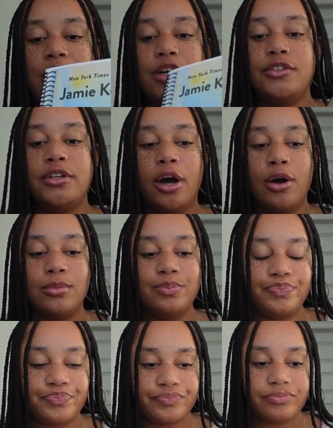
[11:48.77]
So
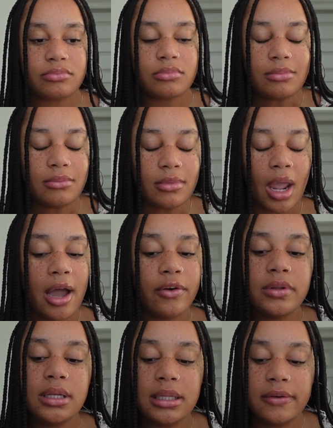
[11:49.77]
I
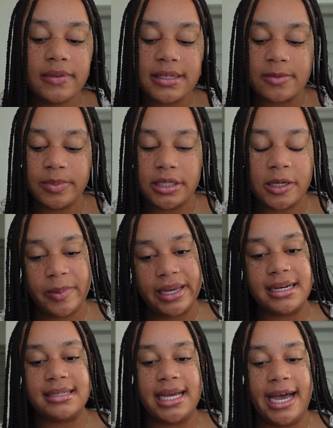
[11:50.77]
really love this book
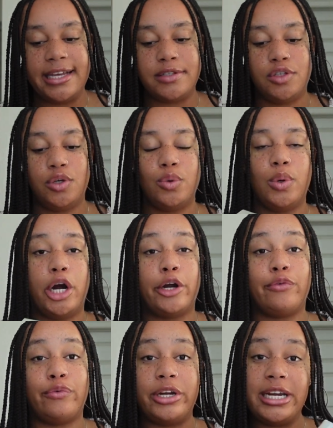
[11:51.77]
because as you
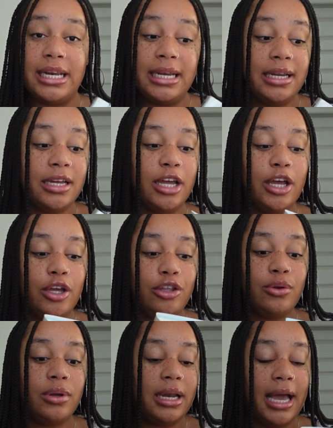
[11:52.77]
are reading,
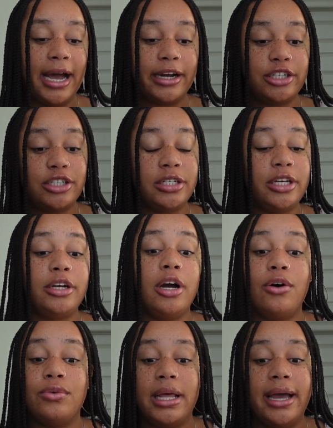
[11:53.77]
you can actually
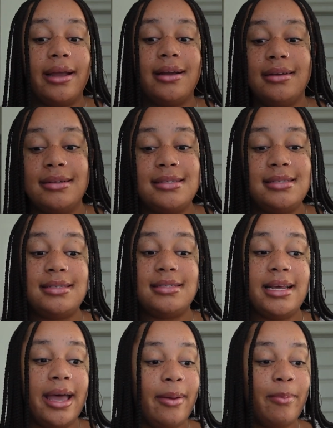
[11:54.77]
go like
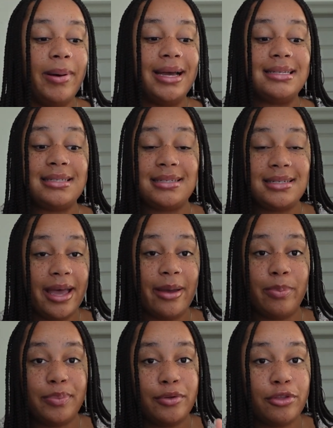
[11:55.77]
step by
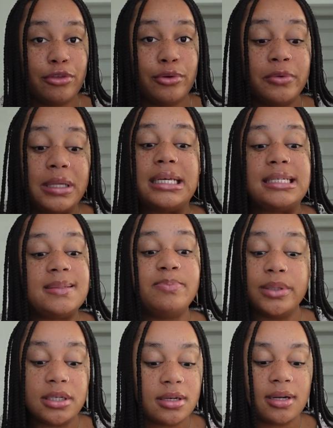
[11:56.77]
step through this
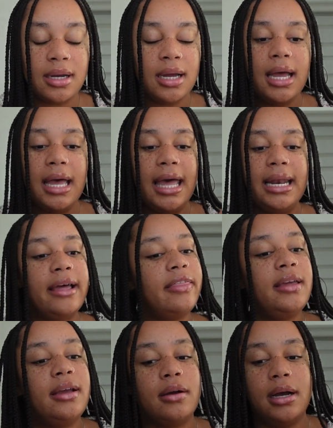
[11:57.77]
book. And I
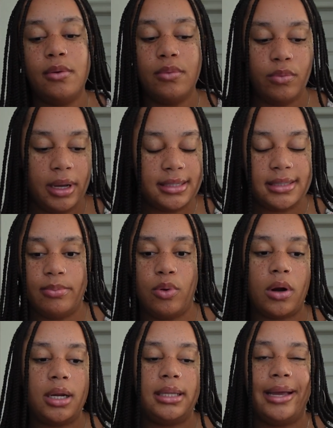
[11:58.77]
think it's
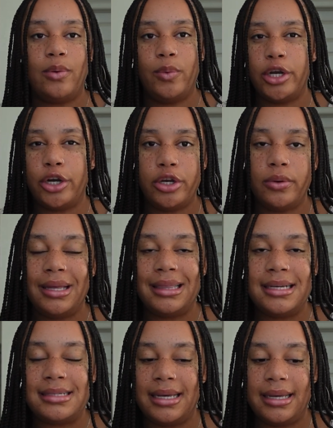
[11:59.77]
important, like when you're doing
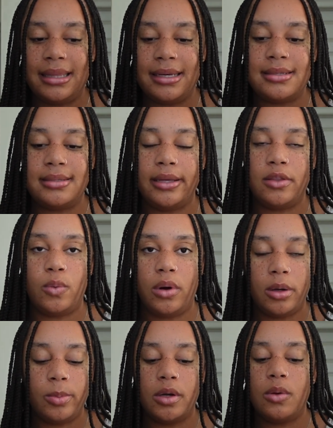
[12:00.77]
things like this, like the
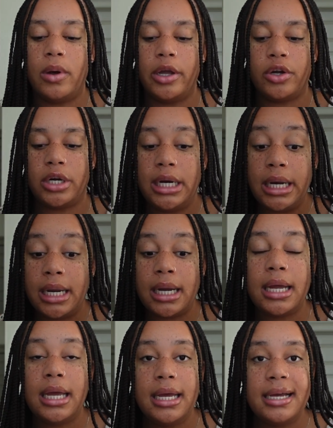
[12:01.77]
workbook while you're reading,
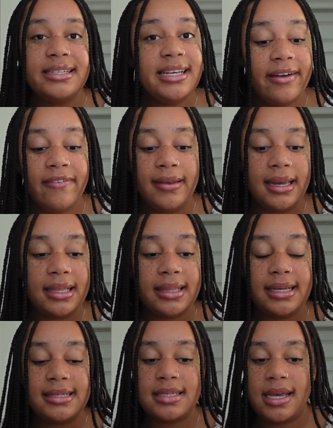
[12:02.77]

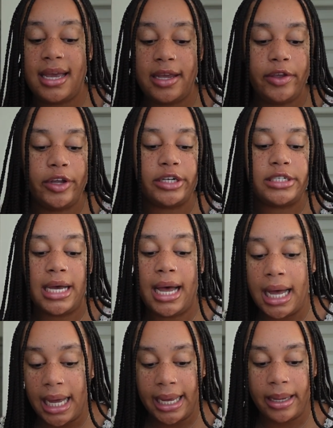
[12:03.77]
definitely take your
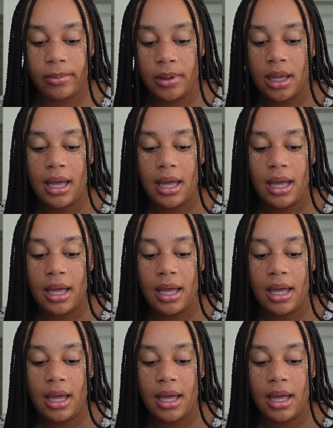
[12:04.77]
time.